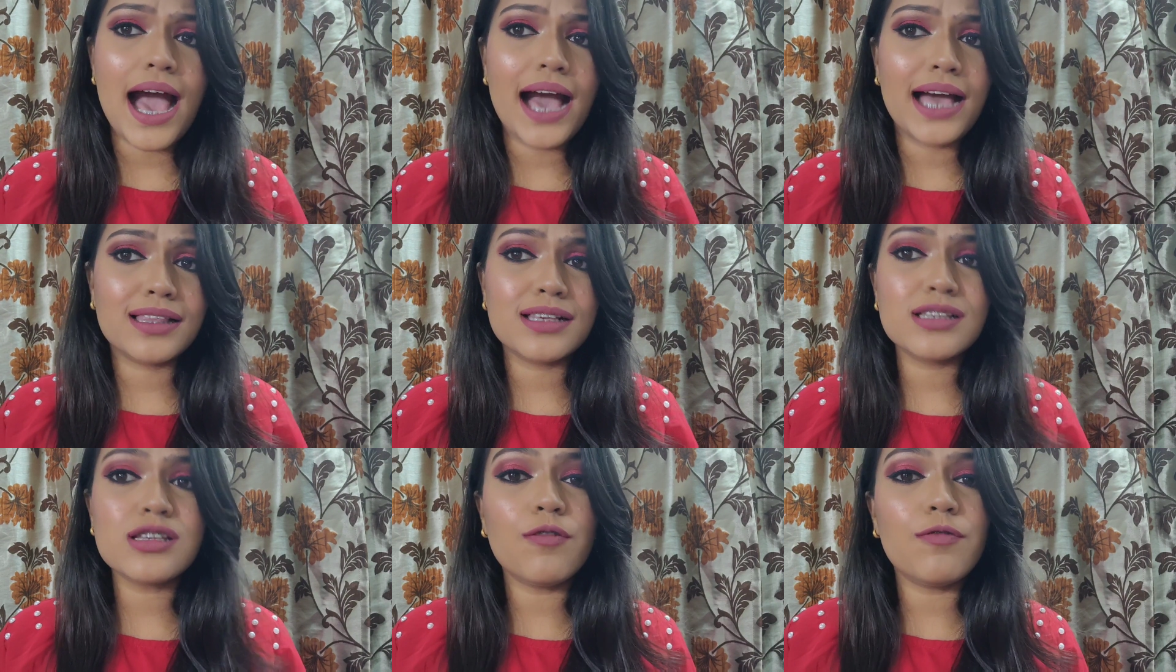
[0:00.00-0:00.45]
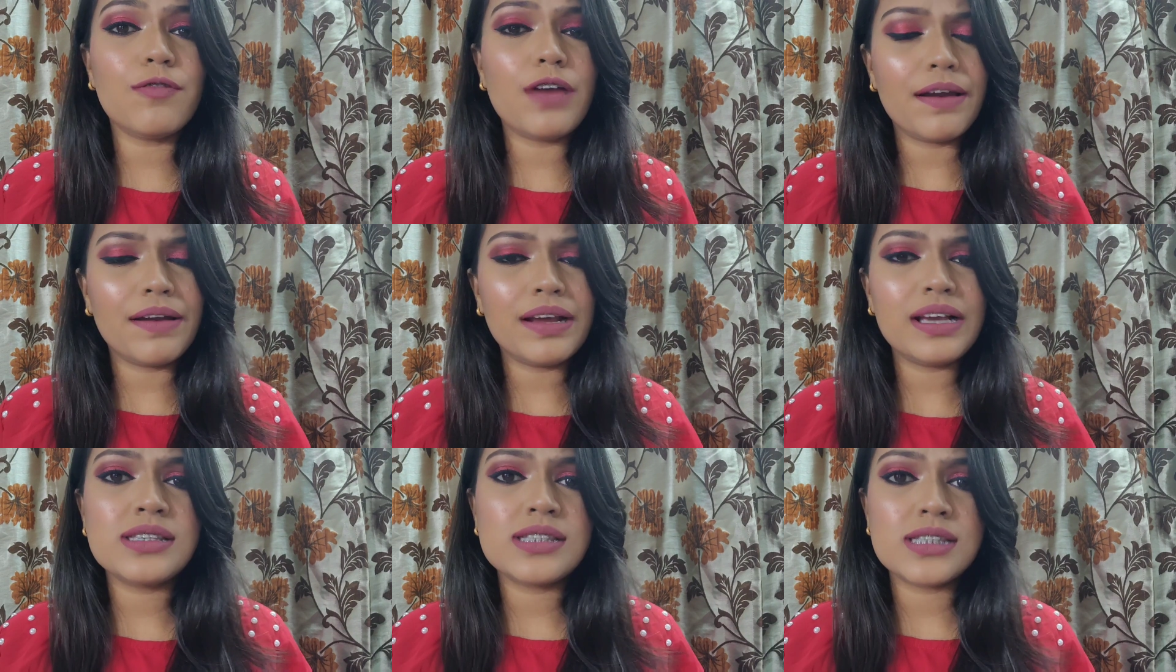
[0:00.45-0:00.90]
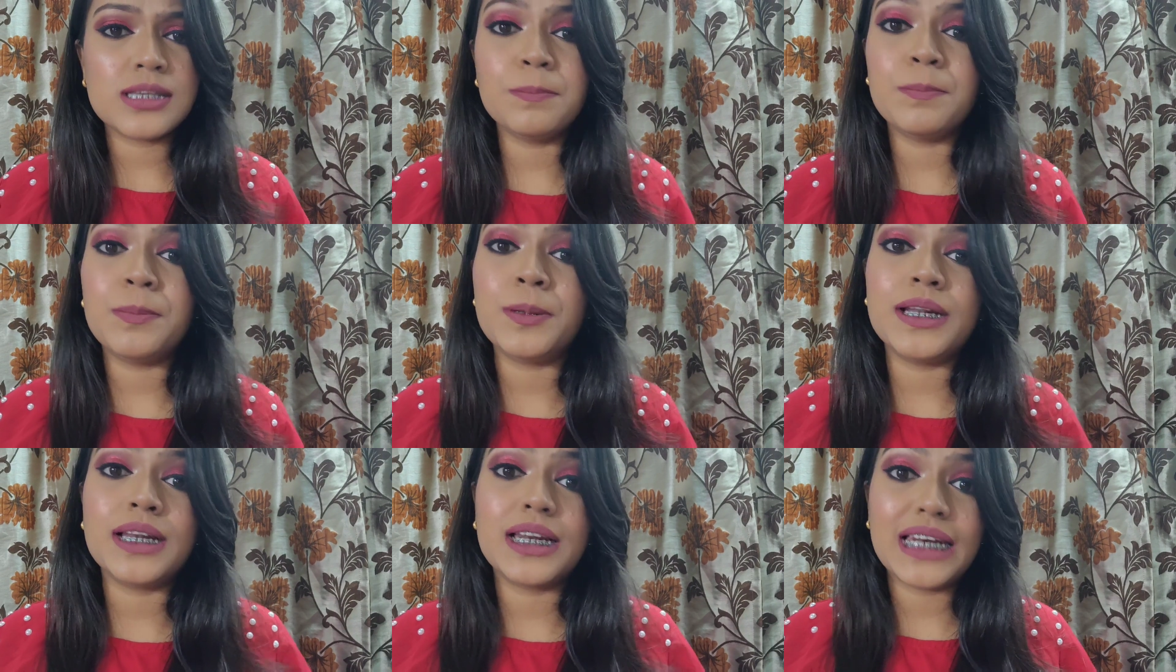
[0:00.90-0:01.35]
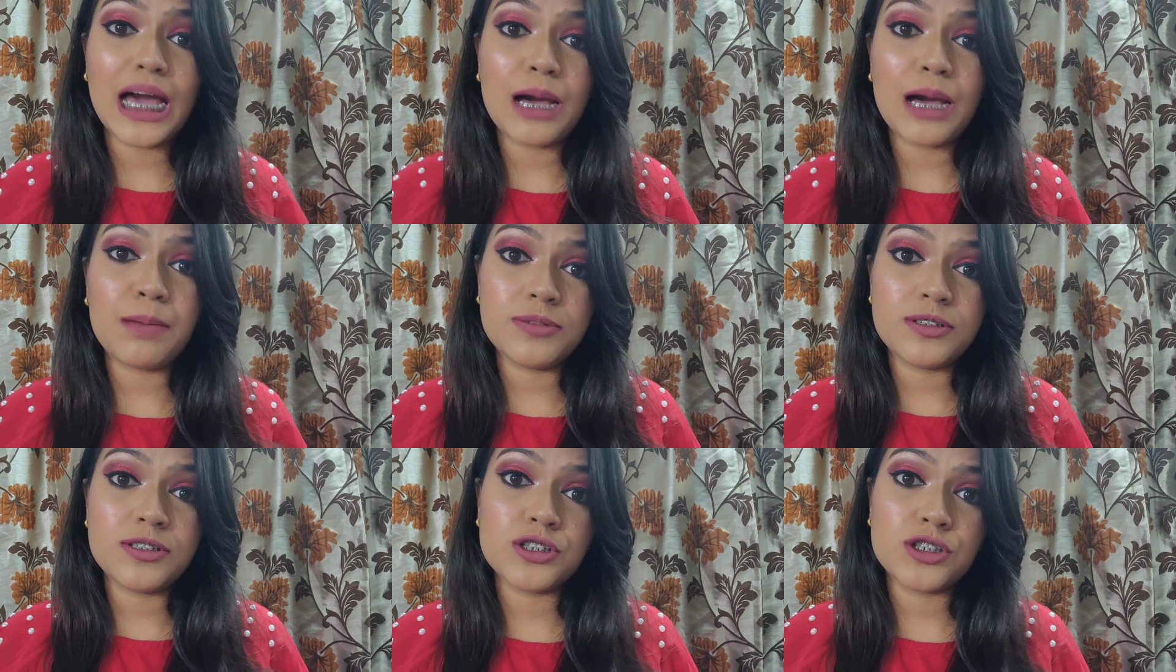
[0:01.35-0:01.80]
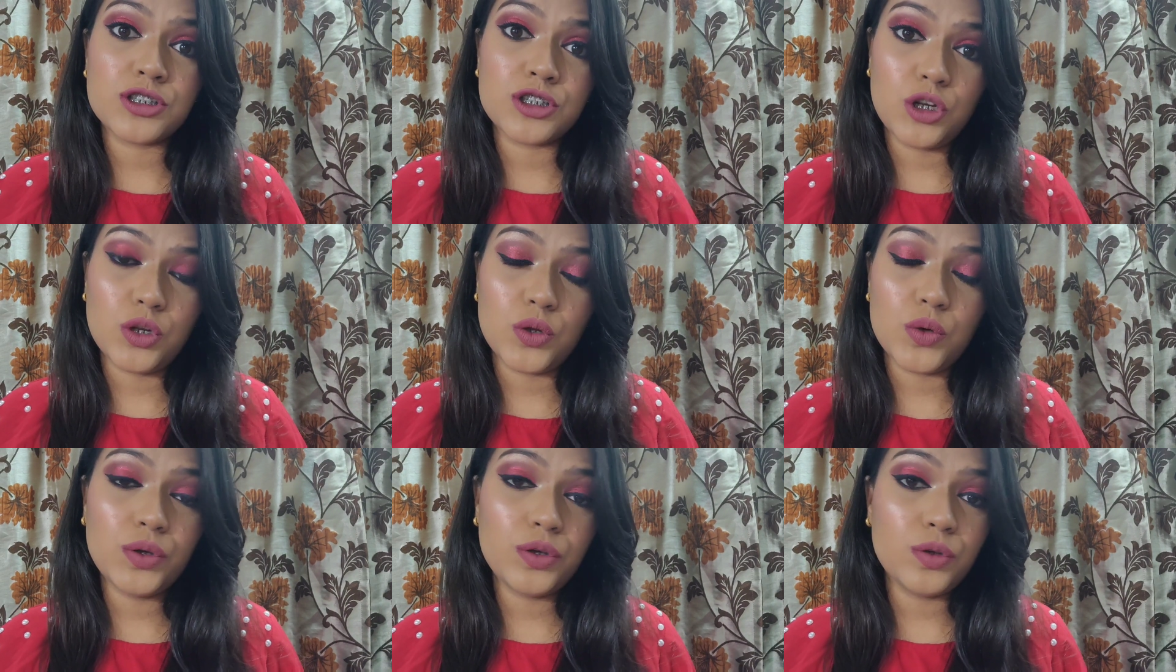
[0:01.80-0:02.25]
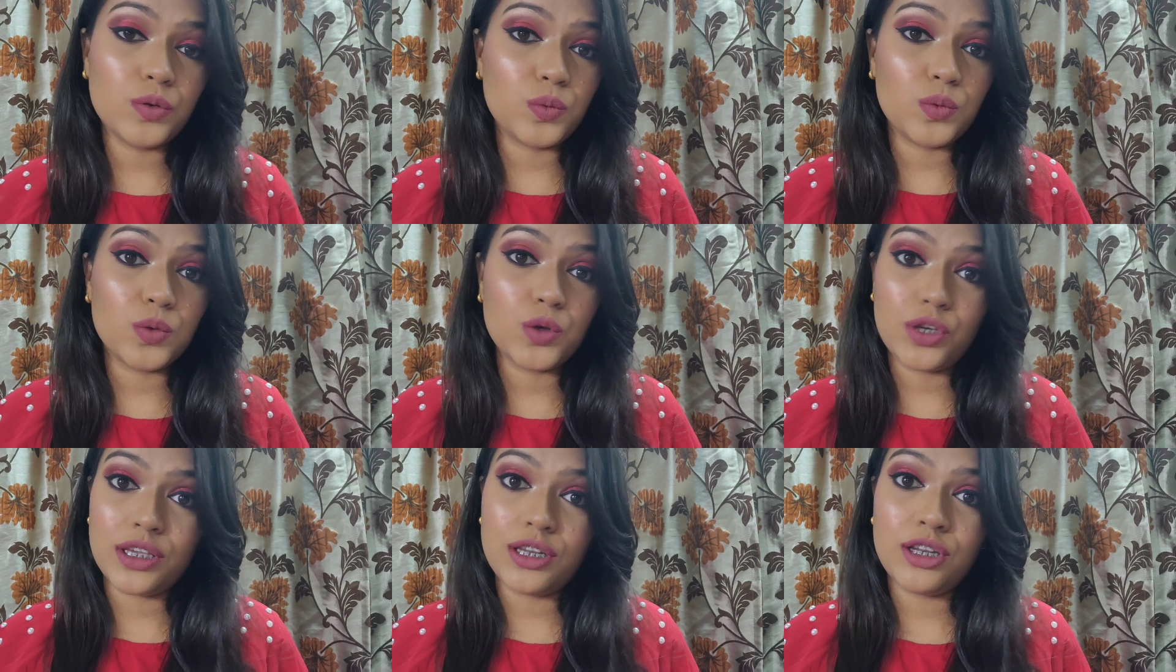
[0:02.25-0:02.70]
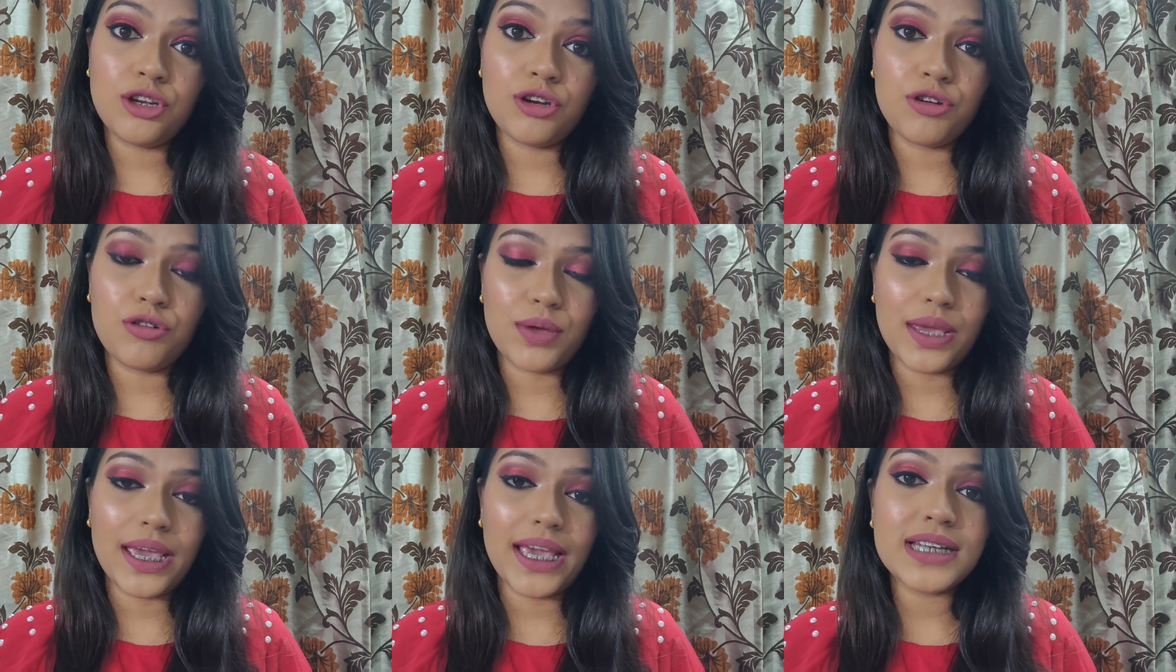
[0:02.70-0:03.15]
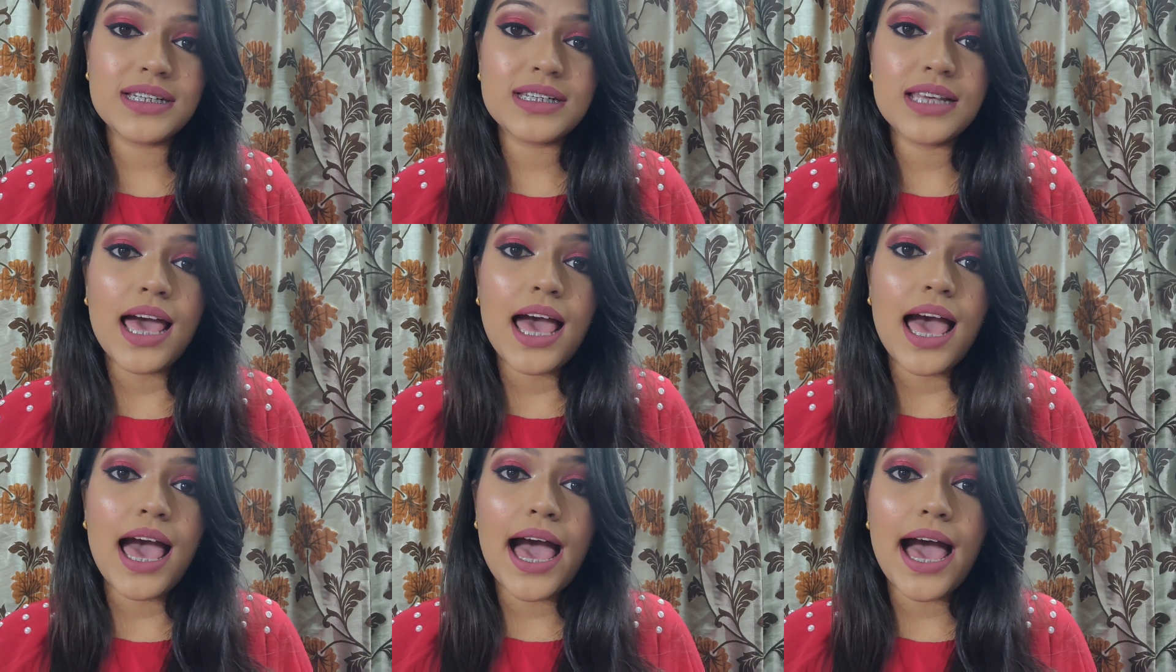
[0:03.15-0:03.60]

And this is a very simple glamorous look we can create.